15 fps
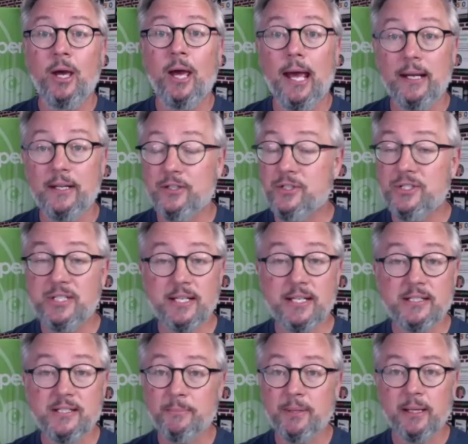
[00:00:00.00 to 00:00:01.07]
And you just say
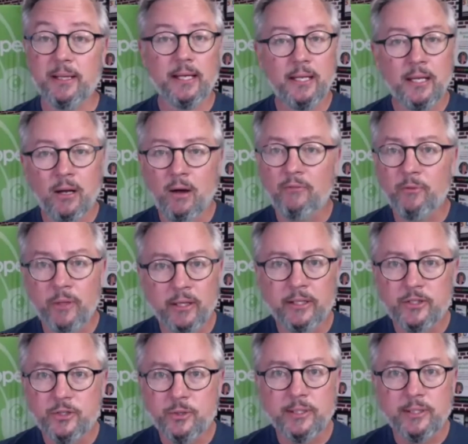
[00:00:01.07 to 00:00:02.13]
something like, you know, I've really
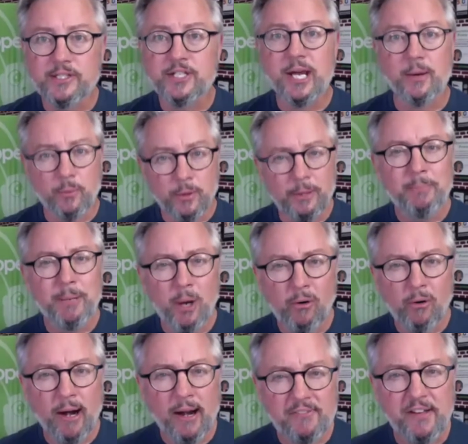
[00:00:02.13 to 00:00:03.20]
enjoyed this chat. Would it be all
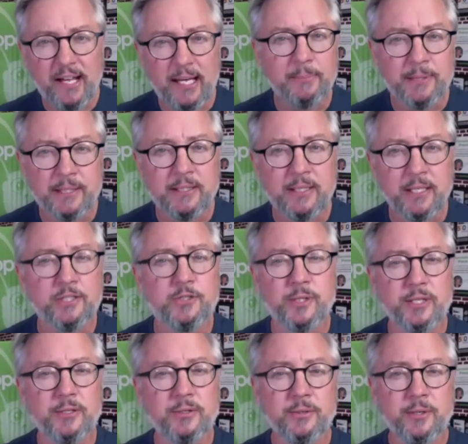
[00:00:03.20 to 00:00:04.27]
right if I kept in touch with
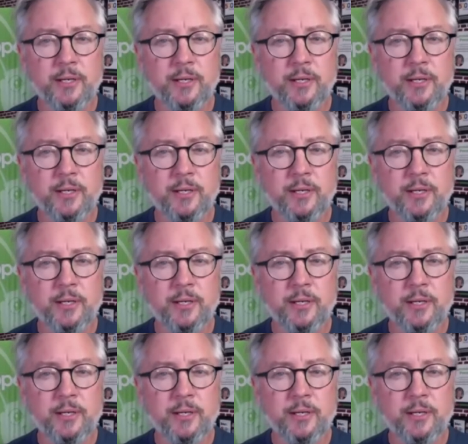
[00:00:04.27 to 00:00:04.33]
you?